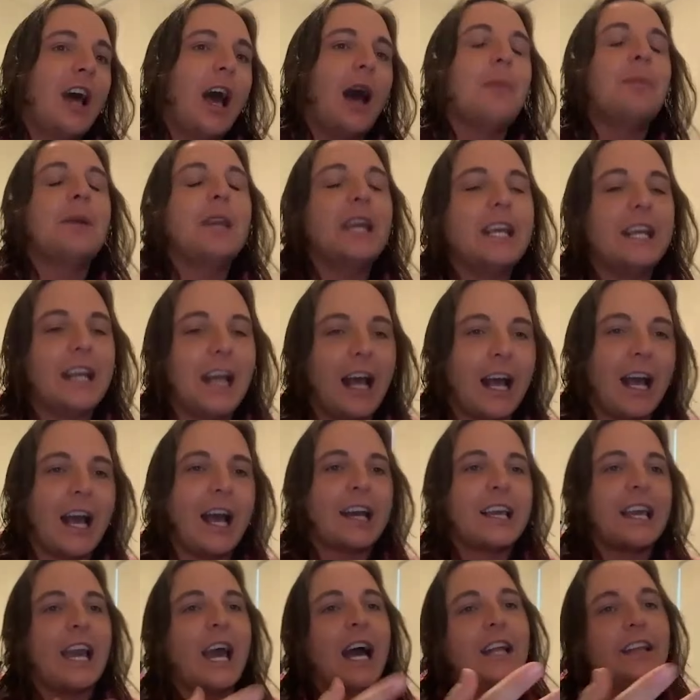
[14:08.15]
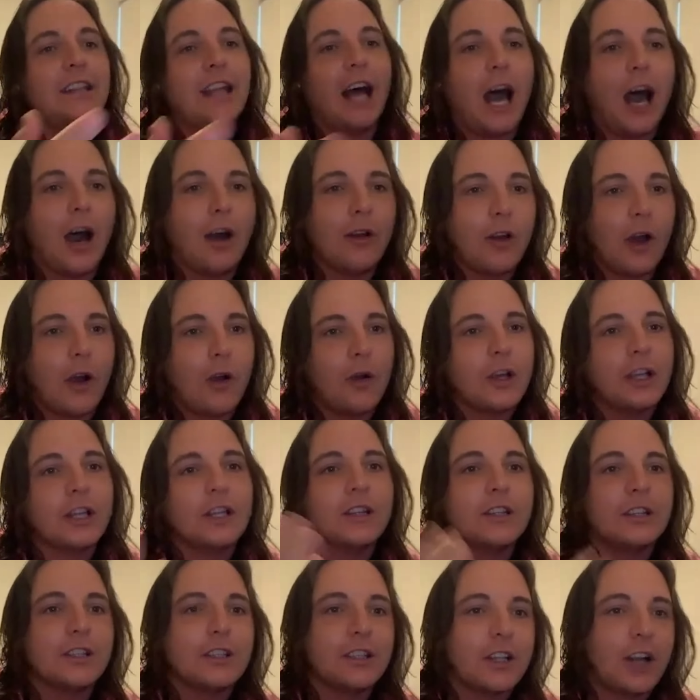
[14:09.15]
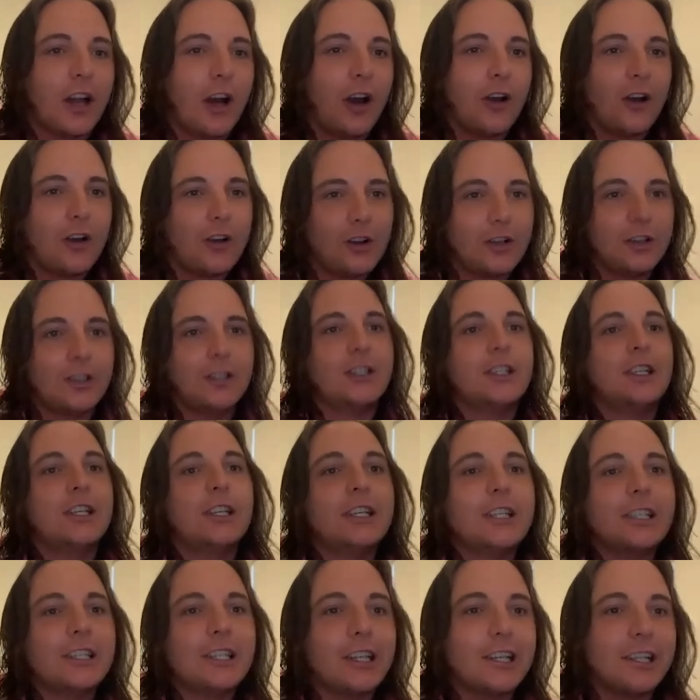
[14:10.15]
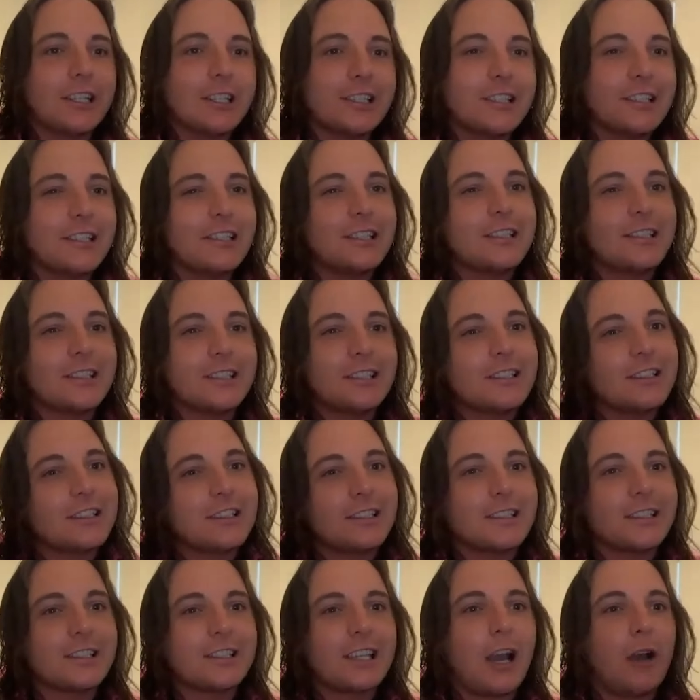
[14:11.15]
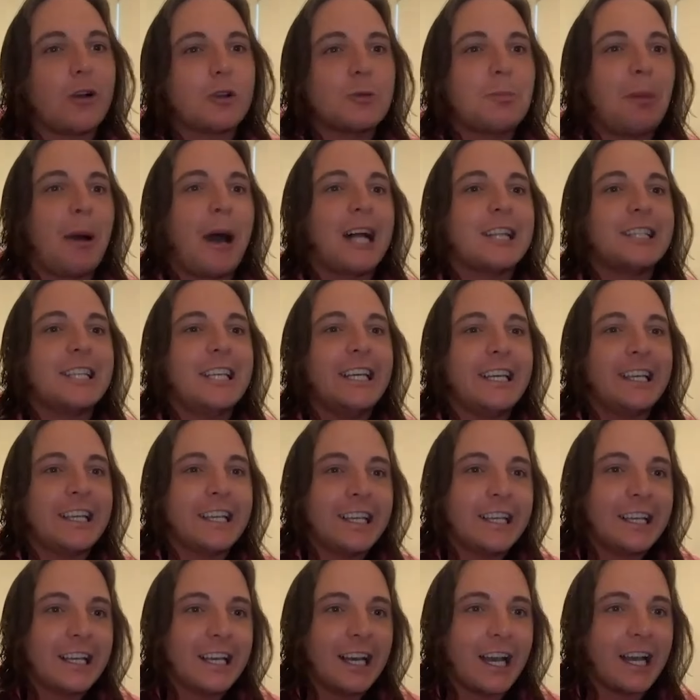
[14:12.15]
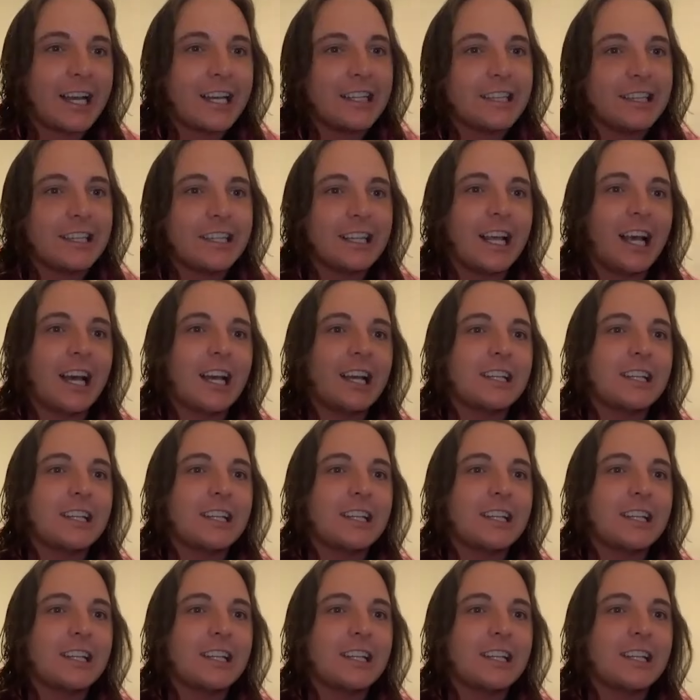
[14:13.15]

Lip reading: I mean, I can now, knowing, you're a Scouse Paddy. I can